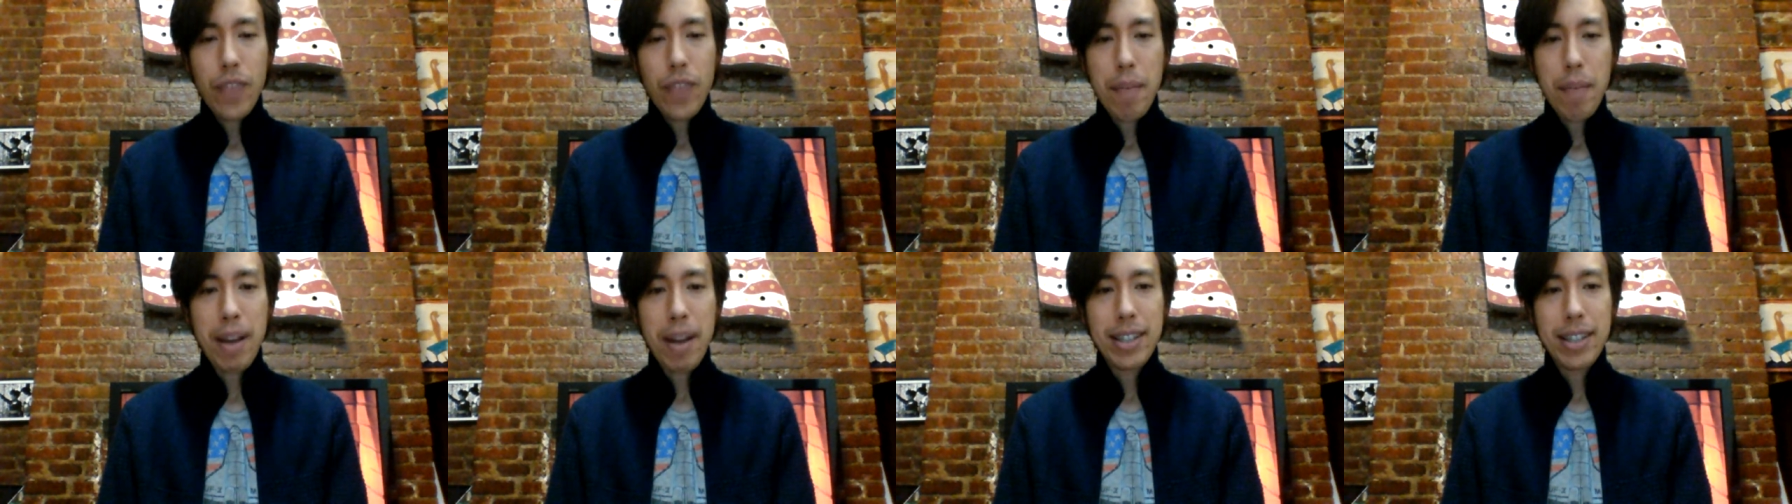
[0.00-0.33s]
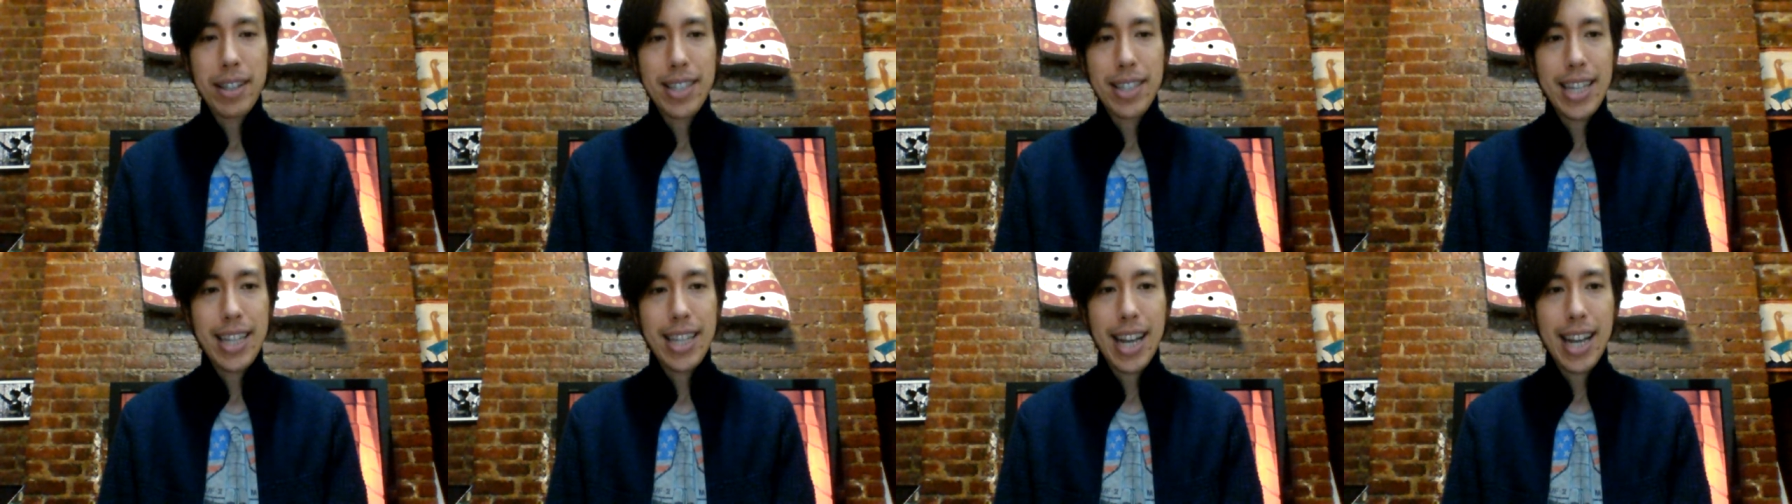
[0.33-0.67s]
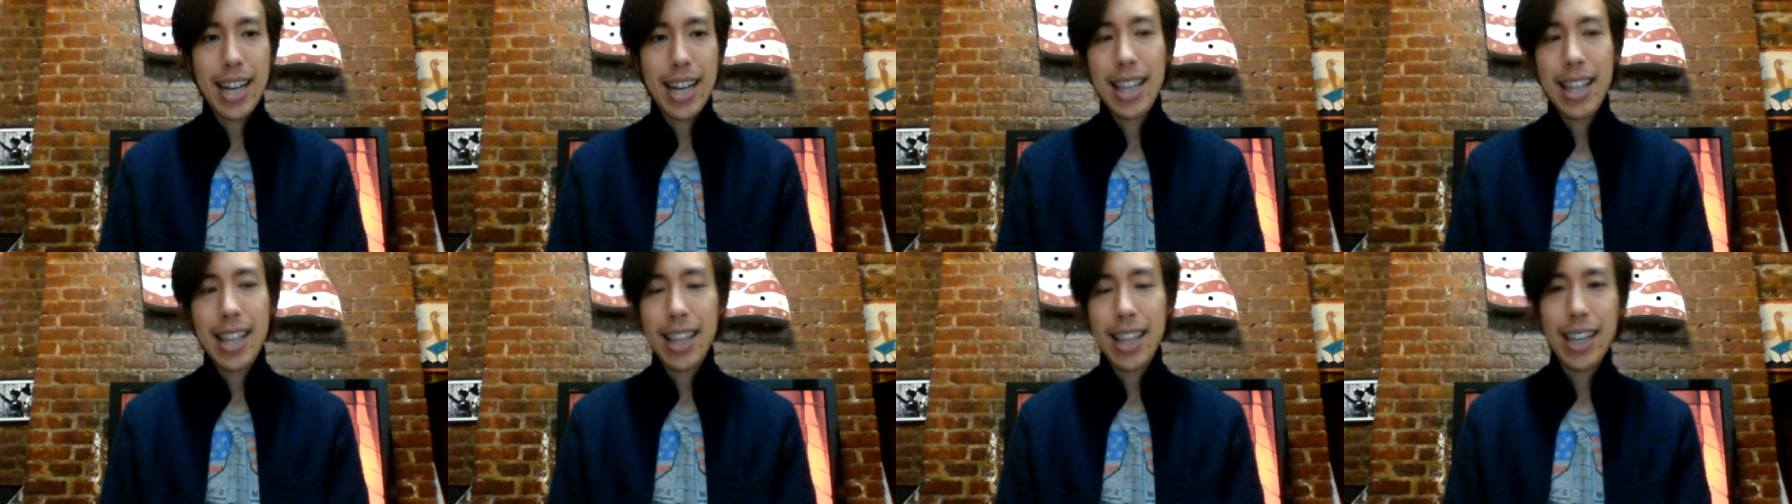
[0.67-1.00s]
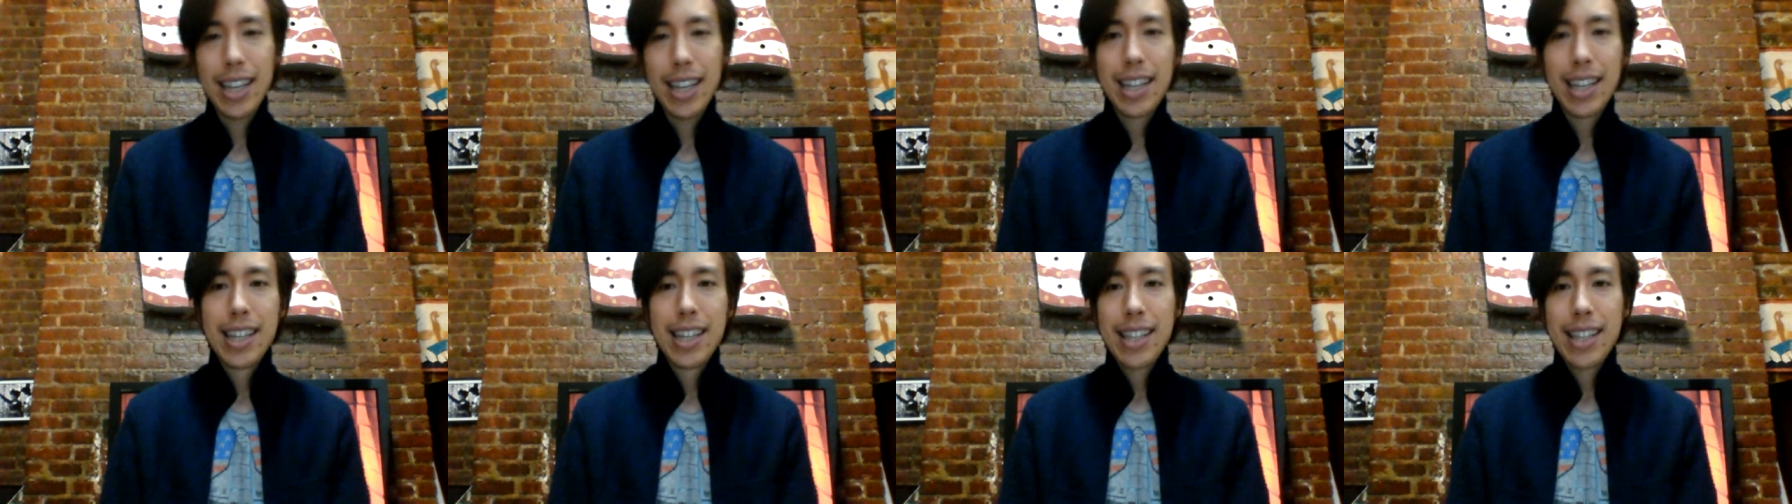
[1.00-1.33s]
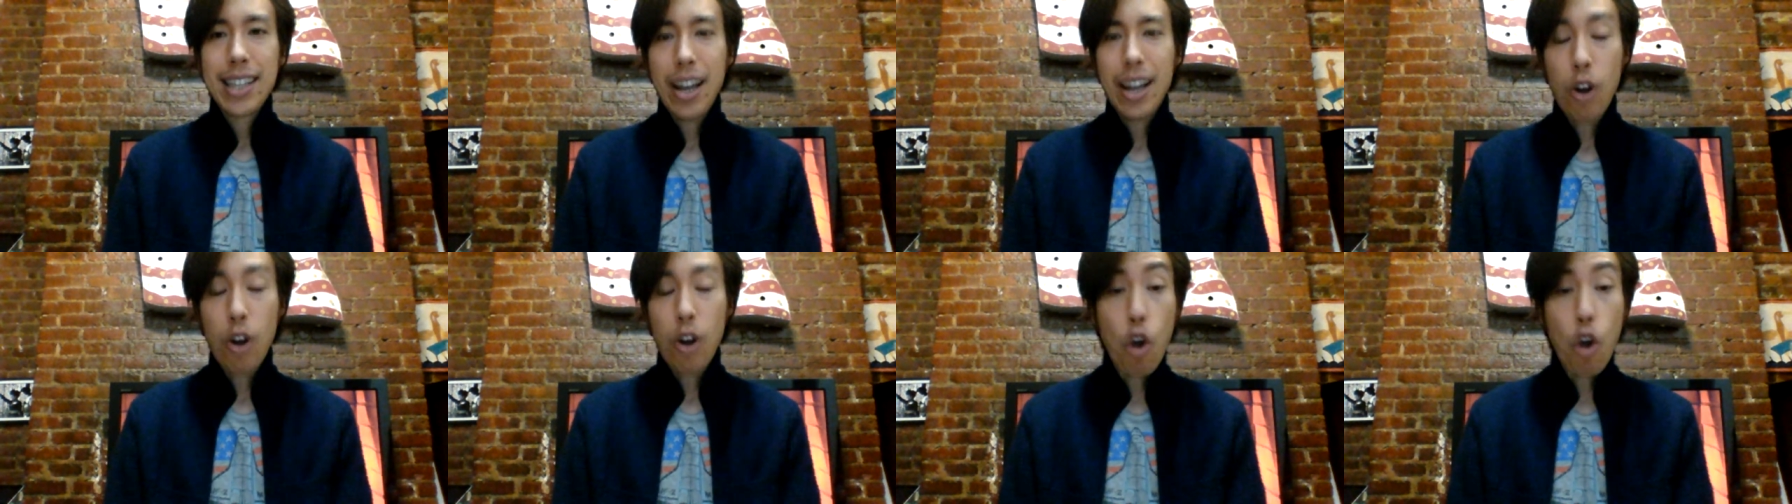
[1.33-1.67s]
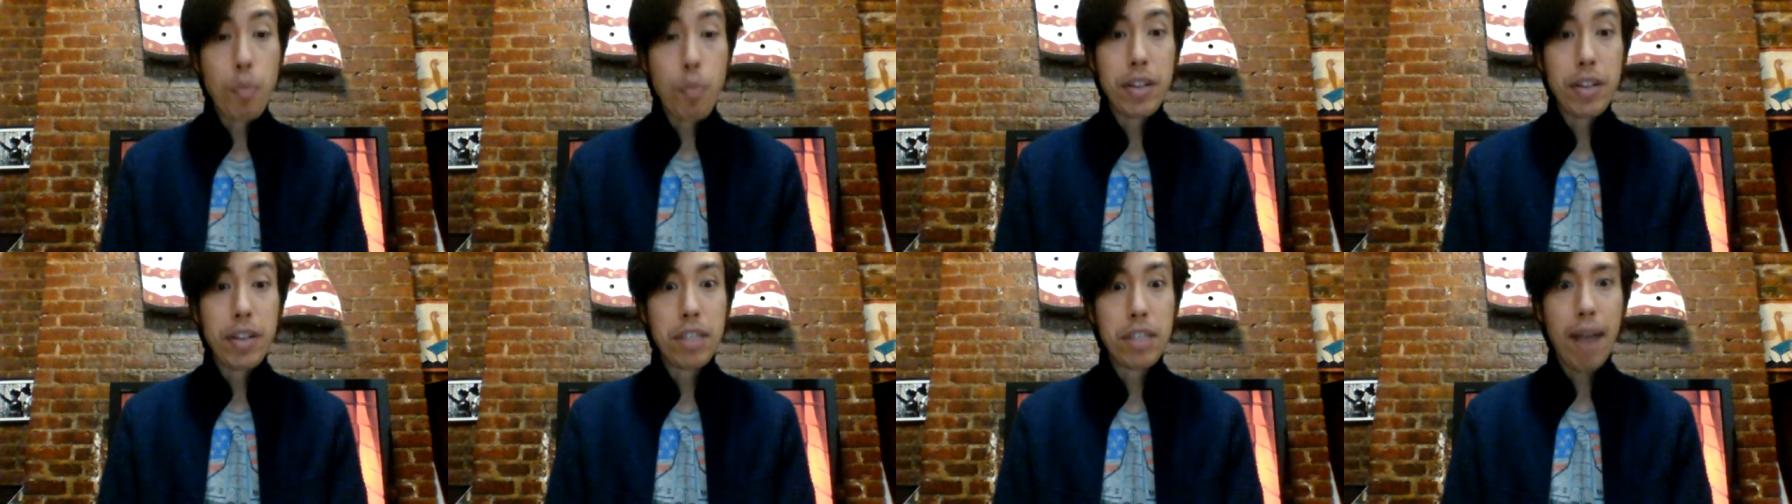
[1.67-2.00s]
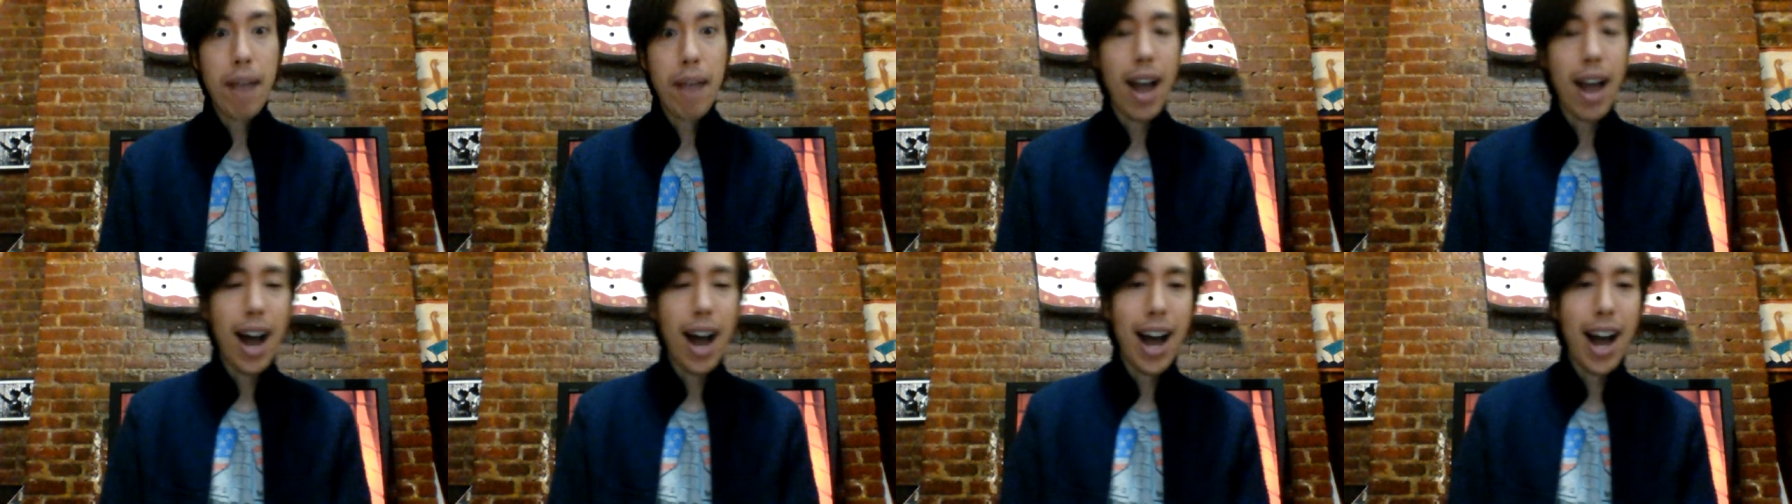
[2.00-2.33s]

Am I seeing anything that opens my